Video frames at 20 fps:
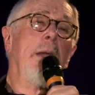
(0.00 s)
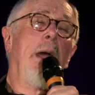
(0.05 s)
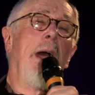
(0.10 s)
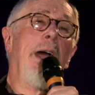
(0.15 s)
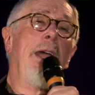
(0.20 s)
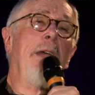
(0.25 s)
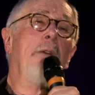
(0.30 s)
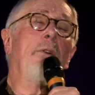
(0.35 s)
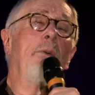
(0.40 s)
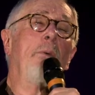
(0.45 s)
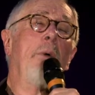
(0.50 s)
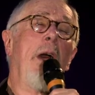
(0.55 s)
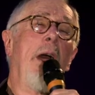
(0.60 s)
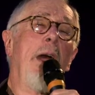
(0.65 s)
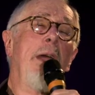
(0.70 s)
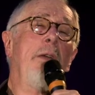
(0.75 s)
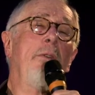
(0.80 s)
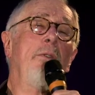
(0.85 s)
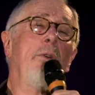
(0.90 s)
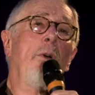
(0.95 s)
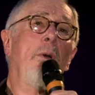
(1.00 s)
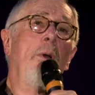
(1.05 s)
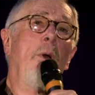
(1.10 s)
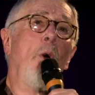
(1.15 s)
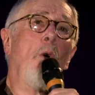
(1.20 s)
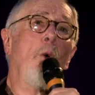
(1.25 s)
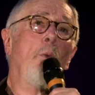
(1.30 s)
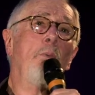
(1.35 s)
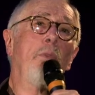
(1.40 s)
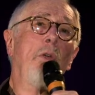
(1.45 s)
I have a
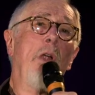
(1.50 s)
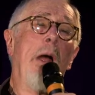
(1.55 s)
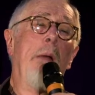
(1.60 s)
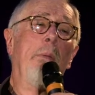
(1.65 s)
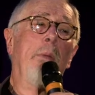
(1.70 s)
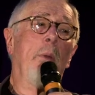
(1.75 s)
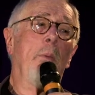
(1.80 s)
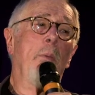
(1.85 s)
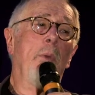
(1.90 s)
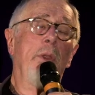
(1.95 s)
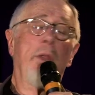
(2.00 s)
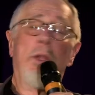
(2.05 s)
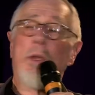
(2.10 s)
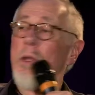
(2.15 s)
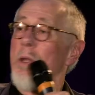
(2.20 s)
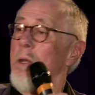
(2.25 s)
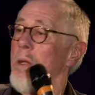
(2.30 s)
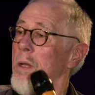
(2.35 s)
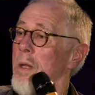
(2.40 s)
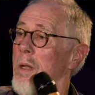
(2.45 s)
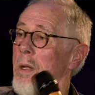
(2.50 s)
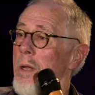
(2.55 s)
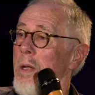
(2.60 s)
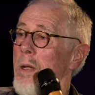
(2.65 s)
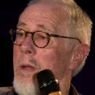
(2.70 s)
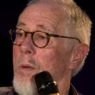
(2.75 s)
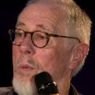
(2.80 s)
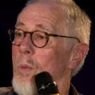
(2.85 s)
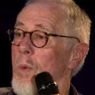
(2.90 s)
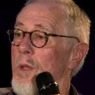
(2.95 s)
whole problem
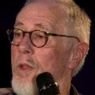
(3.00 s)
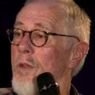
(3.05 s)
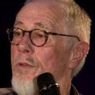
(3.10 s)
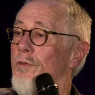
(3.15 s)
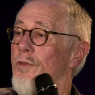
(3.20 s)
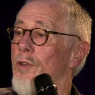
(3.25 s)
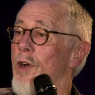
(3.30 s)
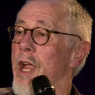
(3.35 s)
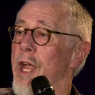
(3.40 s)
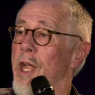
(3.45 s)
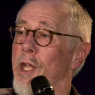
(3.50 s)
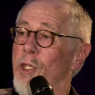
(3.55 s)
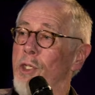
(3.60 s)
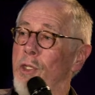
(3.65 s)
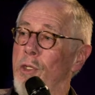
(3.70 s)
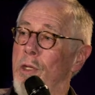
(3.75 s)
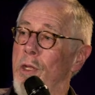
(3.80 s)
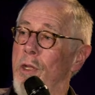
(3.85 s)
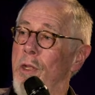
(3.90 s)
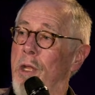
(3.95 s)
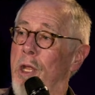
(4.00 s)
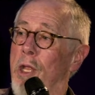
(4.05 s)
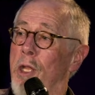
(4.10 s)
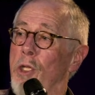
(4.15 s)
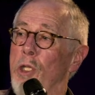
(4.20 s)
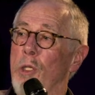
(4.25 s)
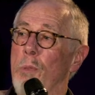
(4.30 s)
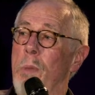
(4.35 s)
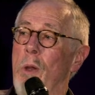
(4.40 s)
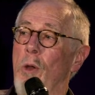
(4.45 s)
with the phrase
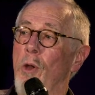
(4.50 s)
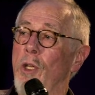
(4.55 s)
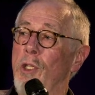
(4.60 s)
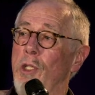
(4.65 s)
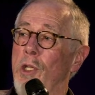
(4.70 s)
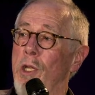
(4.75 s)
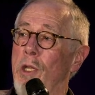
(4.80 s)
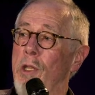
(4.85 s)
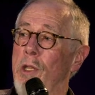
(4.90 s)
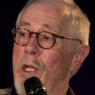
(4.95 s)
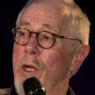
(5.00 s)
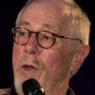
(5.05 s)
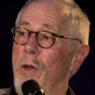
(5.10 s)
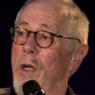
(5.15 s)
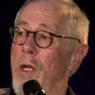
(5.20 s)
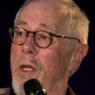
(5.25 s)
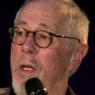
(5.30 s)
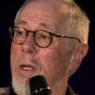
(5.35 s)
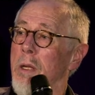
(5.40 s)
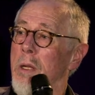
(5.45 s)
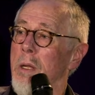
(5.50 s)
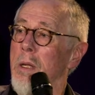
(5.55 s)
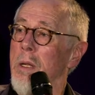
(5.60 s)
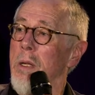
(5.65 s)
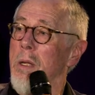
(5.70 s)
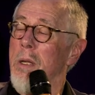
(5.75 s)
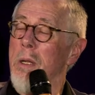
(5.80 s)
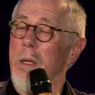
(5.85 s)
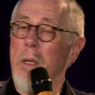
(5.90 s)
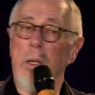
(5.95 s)
conspiracy theory,
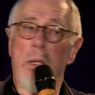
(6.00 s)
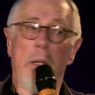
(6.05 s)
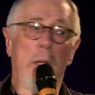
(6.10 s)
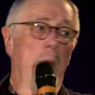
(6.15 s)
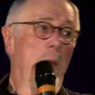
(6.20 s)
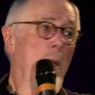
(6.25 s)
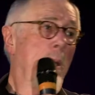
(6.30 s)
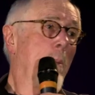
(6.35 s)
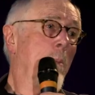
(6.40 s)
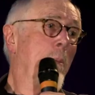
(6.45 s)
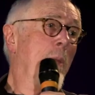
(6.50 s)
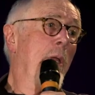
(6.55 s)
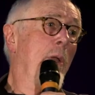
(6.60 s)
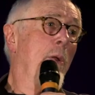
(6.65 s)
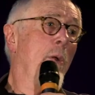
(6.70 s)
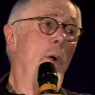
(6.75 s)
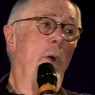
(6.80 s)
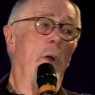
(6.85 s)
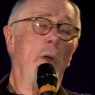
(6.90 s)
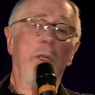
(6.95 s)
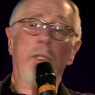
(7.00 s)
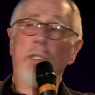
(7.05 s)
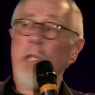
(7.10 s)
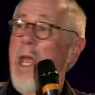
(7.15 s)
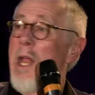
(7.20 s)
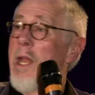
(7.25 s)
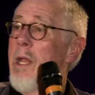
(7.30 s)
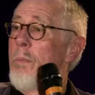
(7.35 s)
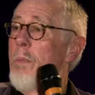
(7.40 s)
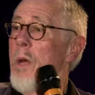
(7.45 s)
because
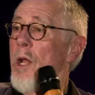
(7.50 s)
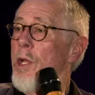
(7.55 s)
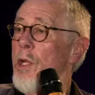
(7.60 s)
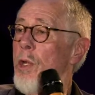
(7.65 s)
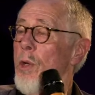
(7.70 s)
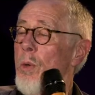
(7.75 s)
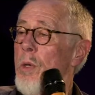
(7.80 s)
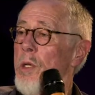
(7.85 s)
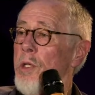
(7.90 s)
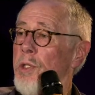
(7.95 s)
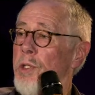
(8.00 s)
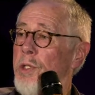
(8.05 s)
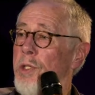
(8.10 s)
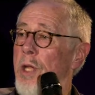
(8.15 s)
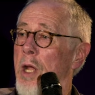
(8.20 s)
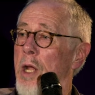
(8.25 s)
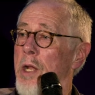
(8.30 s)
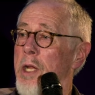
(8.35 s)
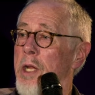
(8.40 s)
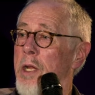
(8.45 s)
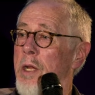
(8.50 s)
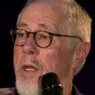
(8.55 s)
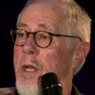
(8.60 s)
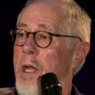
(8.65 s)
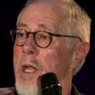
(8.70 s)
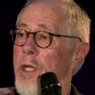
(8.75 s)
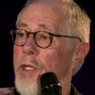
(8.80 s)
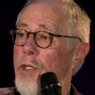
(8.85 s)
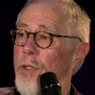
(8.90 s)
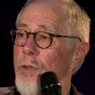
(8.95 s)
anybody who has studied
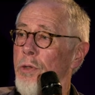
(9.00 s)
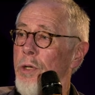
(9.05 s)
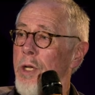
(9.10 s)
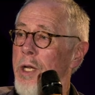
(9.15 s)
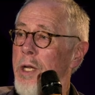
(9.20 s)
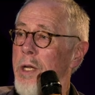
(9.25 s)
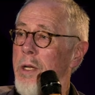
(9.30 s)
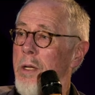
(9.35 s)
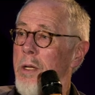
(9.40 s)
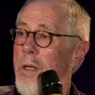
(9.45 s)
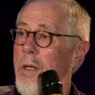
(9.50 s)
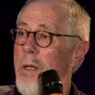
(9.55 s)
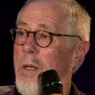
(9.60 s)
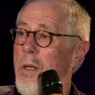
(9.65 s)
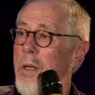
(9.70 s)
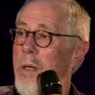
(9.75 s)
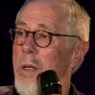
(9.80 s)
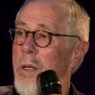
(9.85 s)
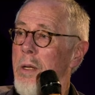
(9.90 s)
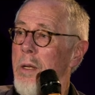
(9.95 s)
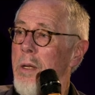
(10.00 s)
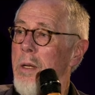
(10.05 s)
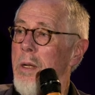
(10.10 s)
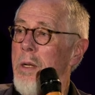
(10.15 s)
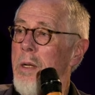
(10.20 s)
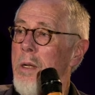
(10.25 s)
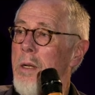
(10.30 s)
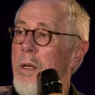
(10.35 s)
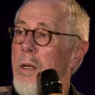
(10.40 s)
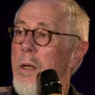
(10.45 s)
history
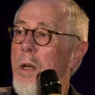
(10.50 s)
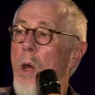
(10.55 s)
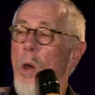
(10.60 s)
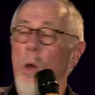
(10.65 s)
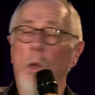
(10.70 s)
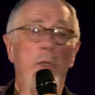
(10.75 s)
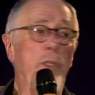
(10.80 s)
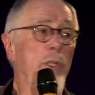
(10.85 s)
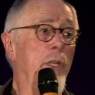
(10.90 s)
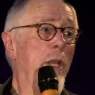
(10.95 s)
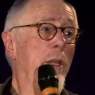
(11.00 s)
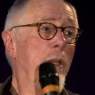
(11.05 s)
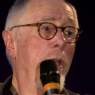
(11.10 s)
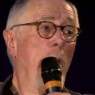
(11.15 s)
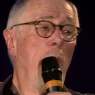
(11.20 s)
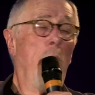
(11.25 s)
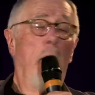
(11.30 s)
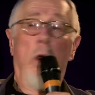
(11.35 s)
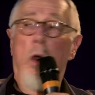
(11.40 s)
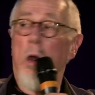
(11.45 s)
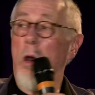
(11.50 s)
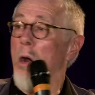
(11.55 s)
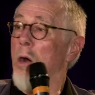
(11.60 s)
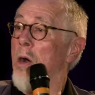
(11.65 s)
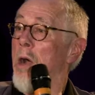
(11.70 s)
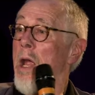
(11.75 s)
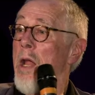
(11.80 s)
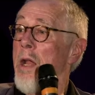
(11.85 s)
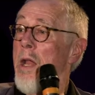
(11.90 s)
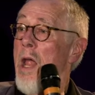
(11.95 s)
knows that there
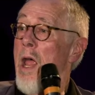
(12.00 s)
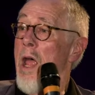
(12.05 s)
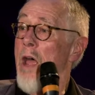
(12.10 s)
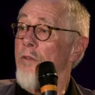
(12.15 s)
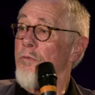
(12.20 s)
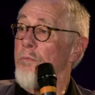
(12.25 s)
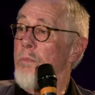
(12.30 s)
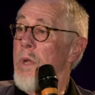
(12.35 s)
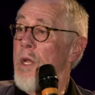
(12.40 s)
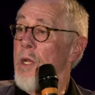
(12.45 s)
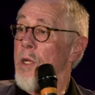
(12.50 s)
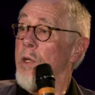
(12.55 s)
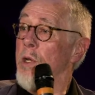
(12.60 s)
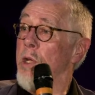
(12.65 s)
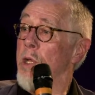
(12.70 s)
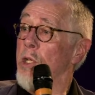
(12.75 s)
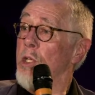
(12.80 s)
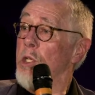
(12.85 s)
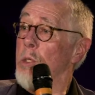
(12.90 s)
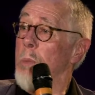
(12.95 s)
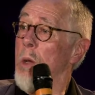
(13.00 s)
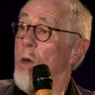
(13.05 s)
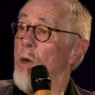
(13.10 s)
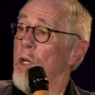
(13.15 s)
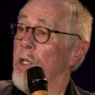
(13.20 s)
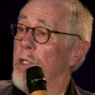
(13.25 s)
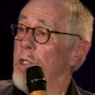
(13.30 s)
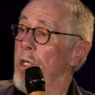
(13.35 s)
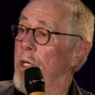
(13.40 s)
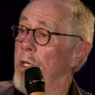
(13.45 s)
are and have been
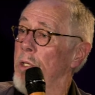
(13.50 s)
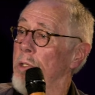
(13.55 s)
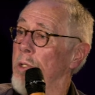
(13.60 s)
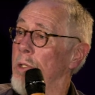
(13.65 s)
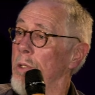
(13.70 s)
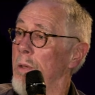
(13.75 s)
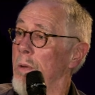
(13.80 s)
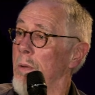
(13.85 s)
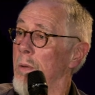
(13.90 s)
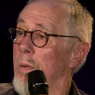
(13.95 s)
conspiracies.